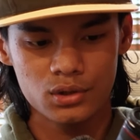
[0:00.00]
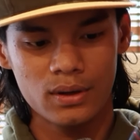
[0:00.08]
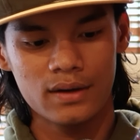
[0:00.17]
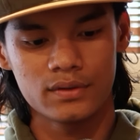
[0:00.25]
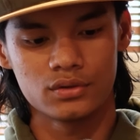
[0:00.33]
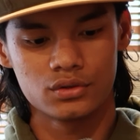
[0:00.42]
You
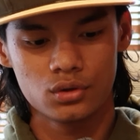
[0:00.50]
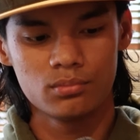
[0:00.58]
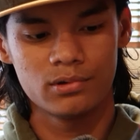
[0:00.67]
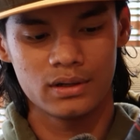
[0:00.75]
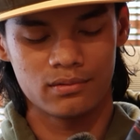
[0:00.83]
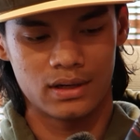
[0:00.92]
have your
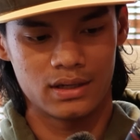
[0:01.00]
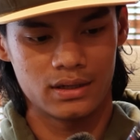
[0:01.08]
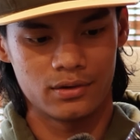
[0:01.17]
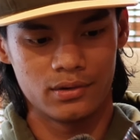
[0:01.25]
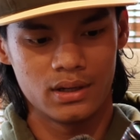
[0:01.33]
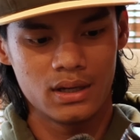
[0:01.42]
zoom ring right
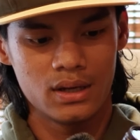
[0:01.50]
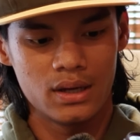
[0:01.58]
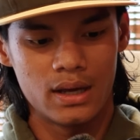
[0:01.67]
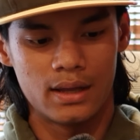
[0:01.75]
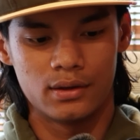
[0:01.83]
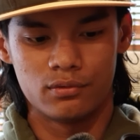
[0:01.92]
here,
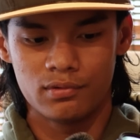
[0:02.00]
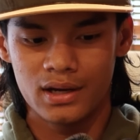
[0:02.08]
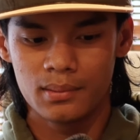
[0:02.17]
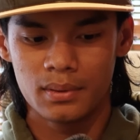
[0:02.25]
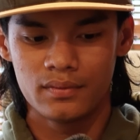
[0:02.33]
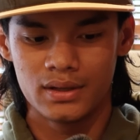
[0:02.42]
and then
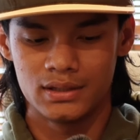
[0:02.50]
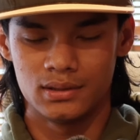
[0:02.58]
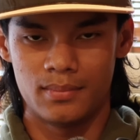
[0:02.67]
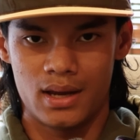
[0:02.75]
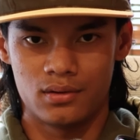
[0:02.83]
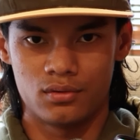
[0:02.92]
right above it is
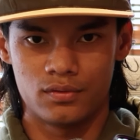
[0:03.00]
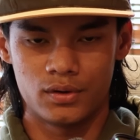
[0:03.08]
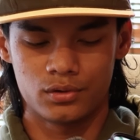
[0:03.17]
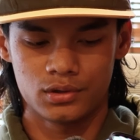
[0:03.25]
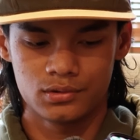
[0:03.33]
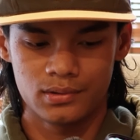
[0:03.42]
your manual
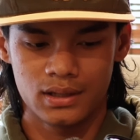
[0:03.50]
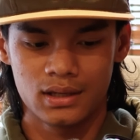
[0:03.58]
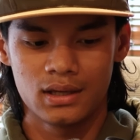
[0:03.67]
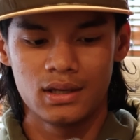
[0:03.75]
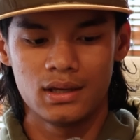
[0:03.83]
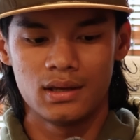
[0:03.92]
focus
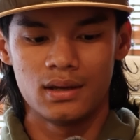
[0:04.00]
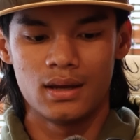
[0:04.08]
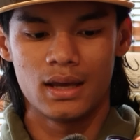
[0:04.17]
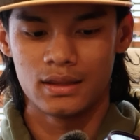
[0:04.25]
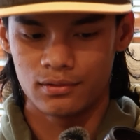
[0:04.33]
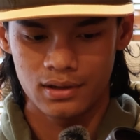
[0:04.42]
ring,
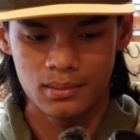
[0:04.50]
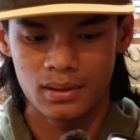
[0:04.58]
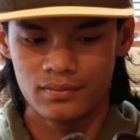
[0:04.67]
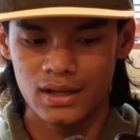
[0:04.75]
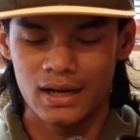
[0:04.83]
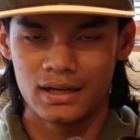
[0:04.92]
and then right
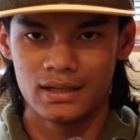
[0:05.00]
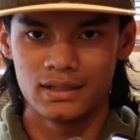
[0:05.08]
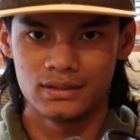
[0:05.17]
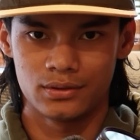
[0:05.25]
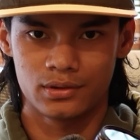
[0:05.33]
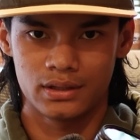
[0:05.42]
above that
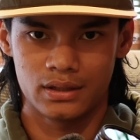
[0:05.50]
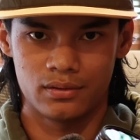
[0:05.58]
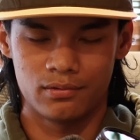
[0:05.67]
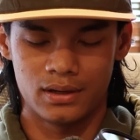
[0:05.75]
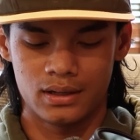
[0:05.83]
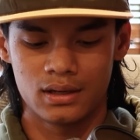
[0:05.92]
is your
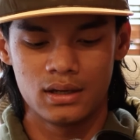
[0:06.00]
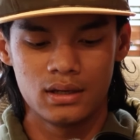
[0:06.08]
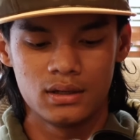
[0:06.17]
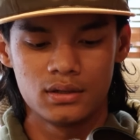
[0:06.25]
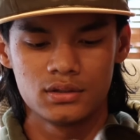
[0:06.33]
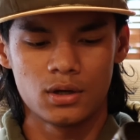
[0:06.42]
clicking ring.
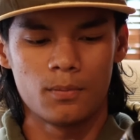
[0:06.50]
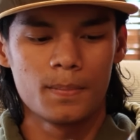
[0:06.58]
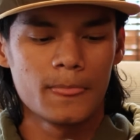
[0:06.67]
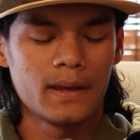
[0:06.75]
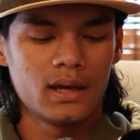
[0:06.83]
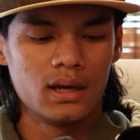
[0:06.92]
So
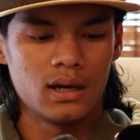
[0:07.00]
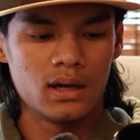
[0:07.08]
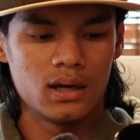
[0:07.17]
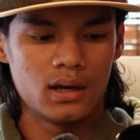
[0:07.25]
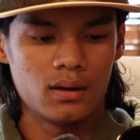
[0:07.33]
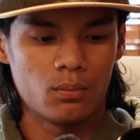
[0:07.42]

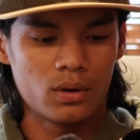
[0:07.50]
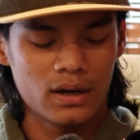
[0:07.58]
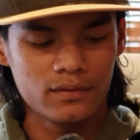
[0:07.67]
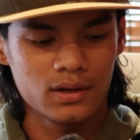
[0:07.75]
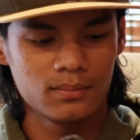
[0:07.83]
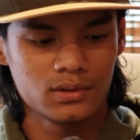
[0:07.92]
what
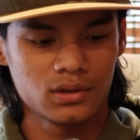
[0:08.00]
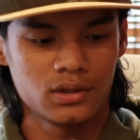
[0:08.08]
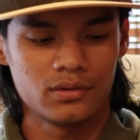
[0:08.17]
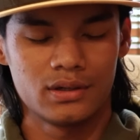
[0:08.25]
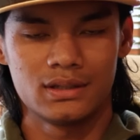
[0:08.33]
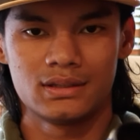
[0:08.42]
I've come to
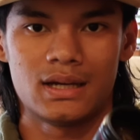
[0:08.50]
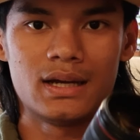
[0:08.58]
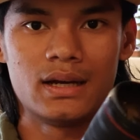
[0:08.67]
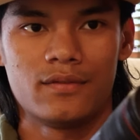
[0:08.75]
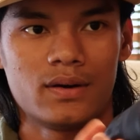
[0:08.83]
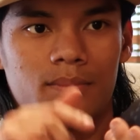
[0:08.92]
learn is
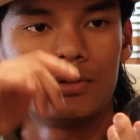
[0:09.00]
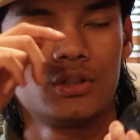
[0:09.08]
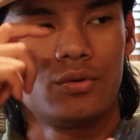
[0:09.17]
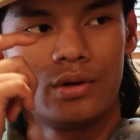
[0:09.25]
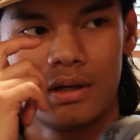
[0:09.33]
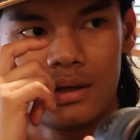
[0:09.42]
that if I'm
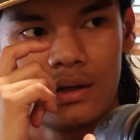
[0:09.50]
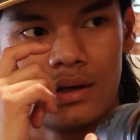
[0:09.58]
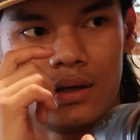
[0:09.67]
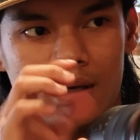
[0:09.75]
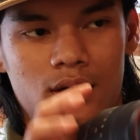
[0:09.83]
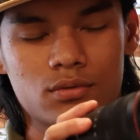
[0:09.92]
shooting
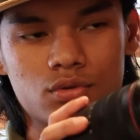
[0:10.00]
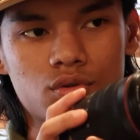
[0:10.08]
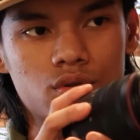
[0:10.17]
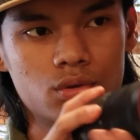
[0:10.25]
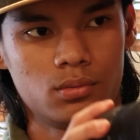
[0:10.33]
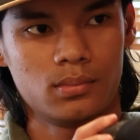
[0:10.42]
and I'll
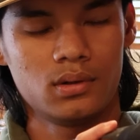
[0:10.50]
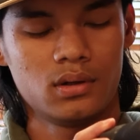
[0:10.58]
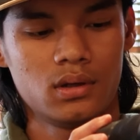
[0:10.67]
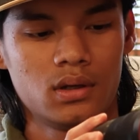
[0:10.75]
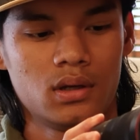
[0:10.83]
zoom